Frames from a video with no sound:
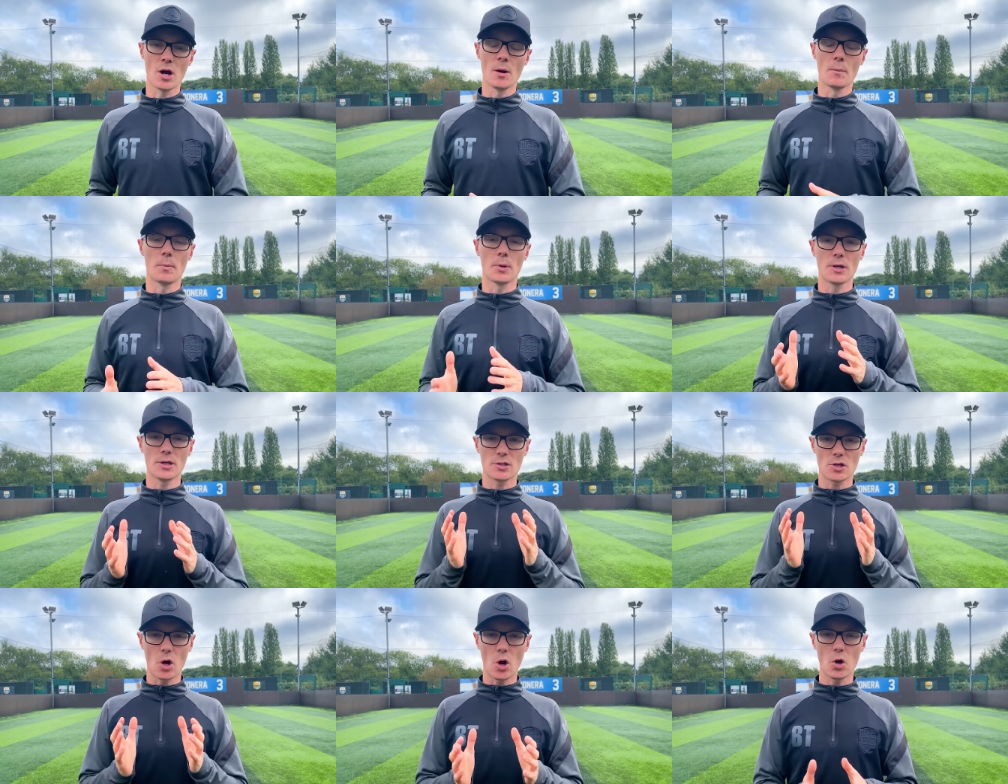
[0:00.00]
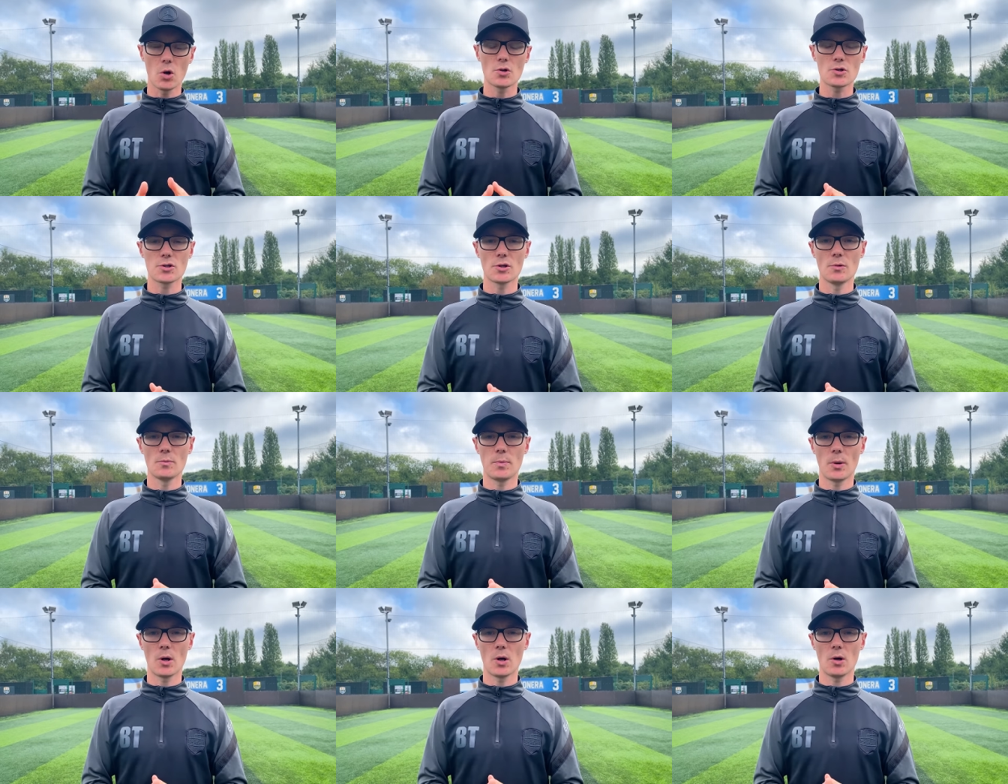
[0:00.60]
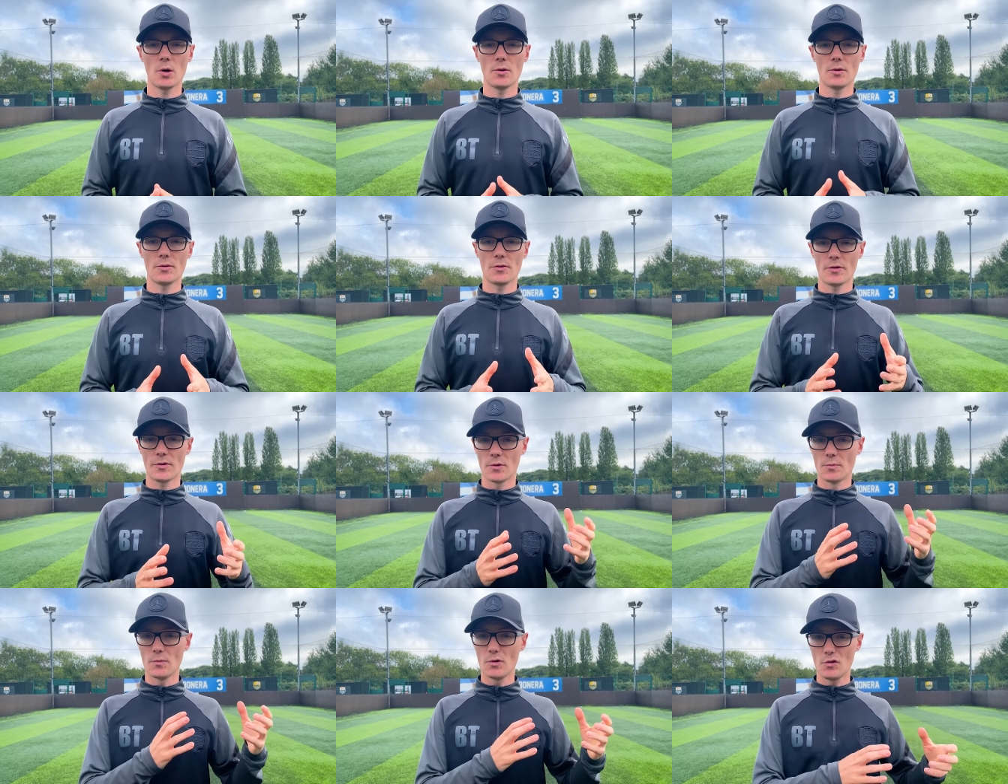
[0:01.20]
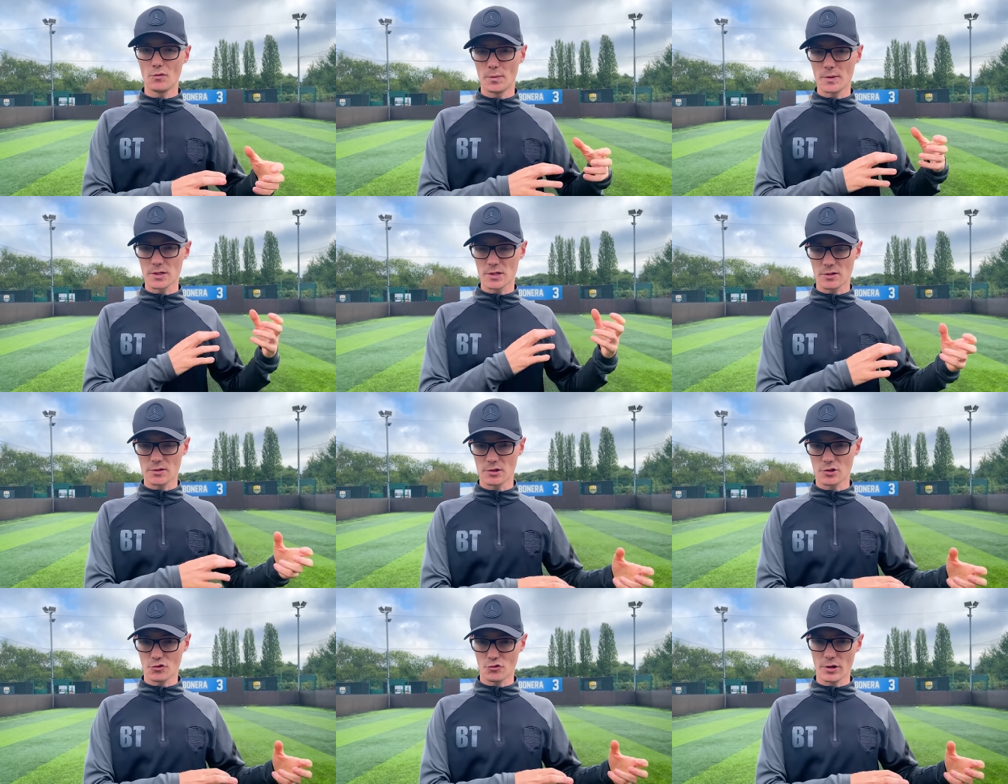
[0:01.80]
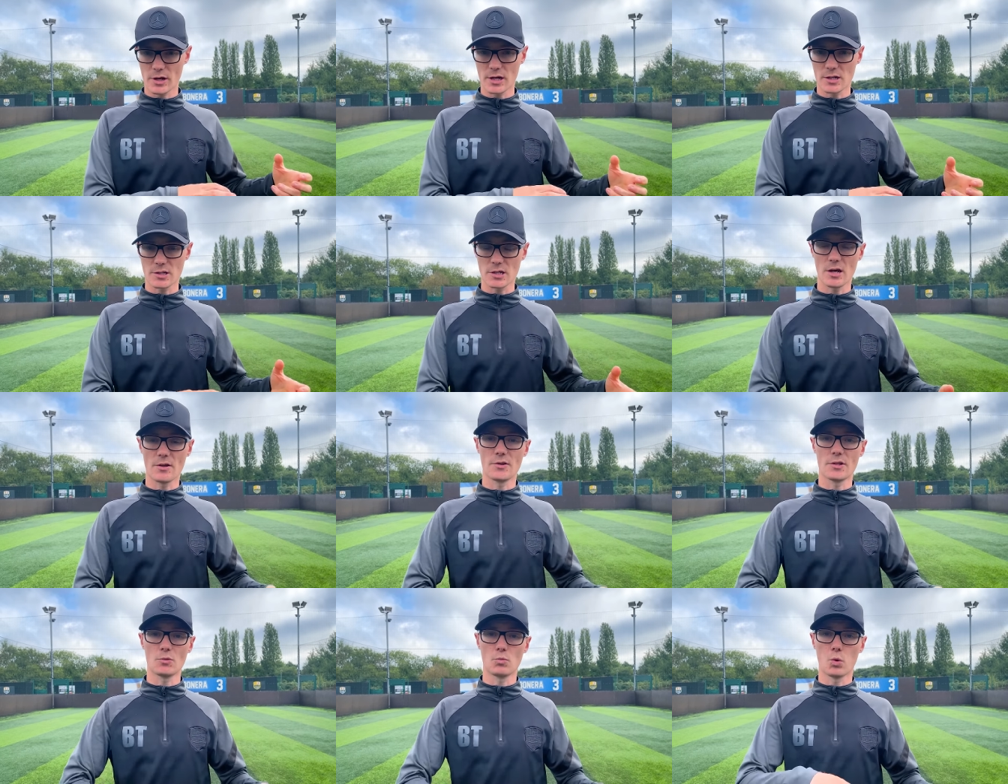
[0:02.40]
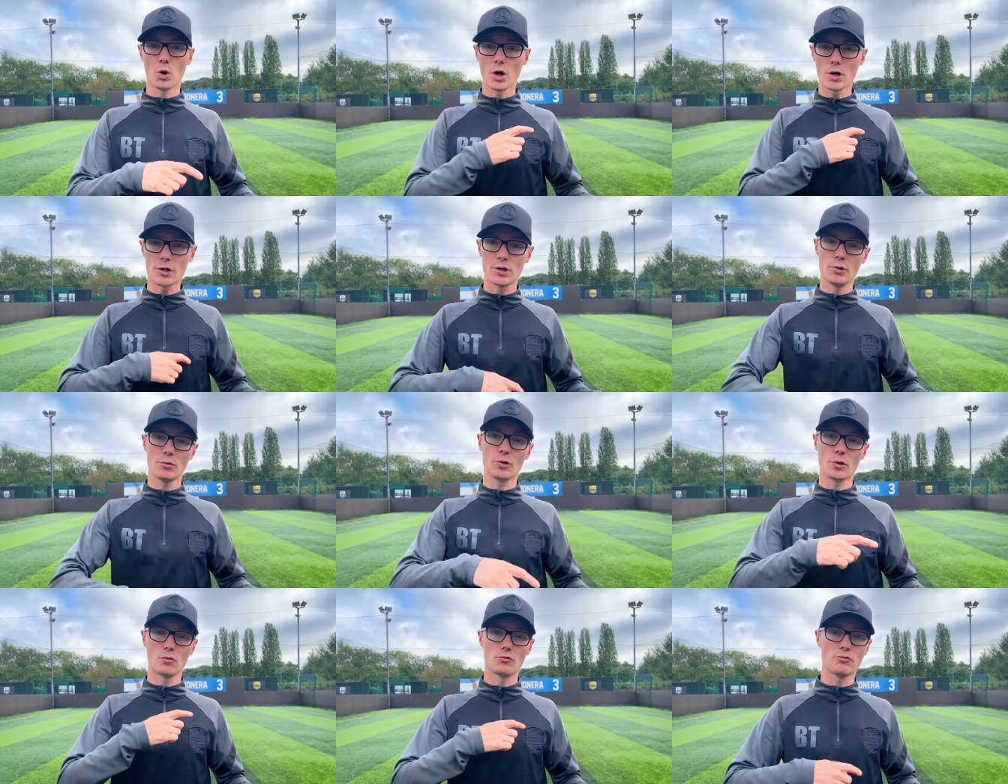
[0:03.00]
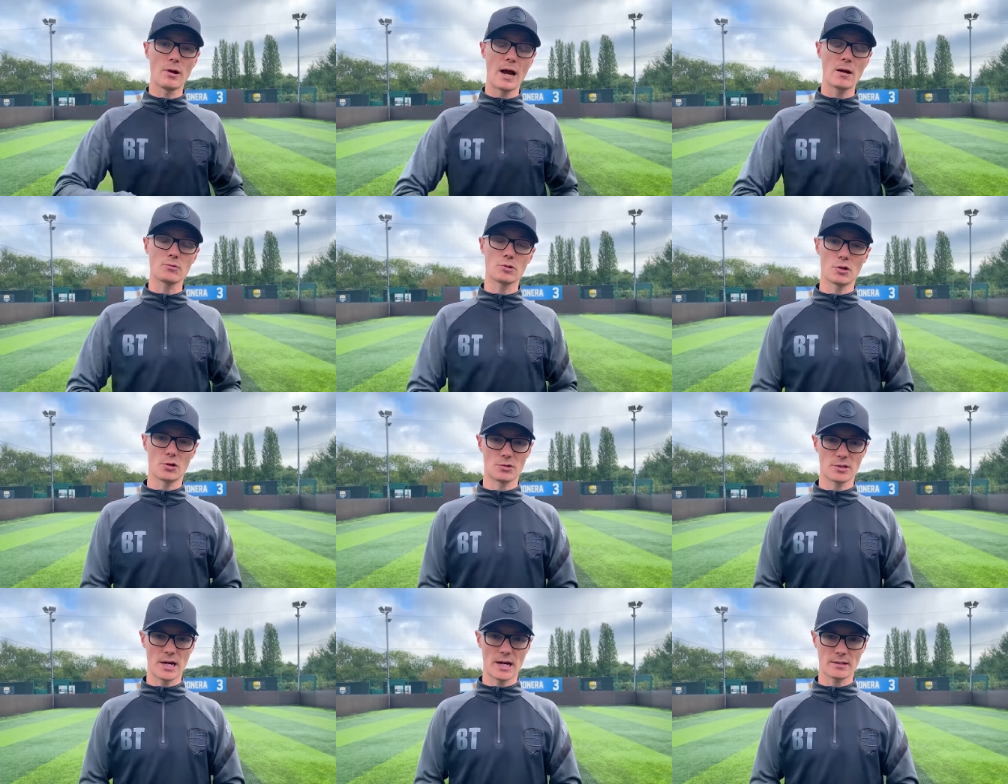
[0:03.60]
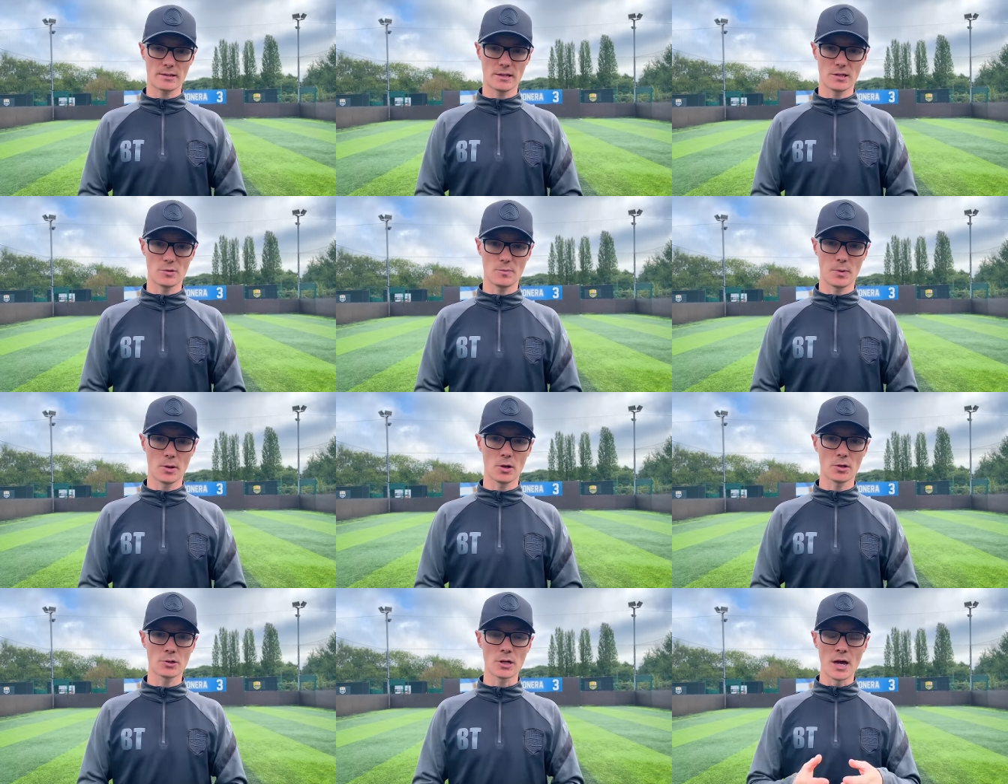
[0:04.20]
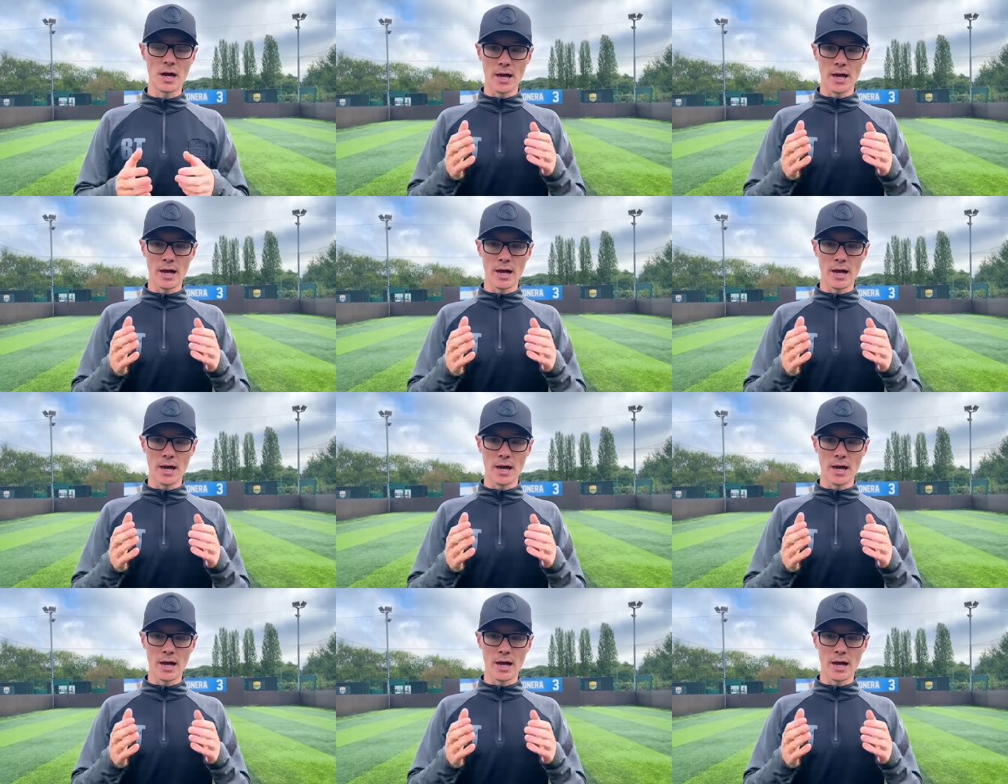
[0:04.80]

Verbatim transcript: but it's also important that the movements and the triggers and the work you do around your tactics board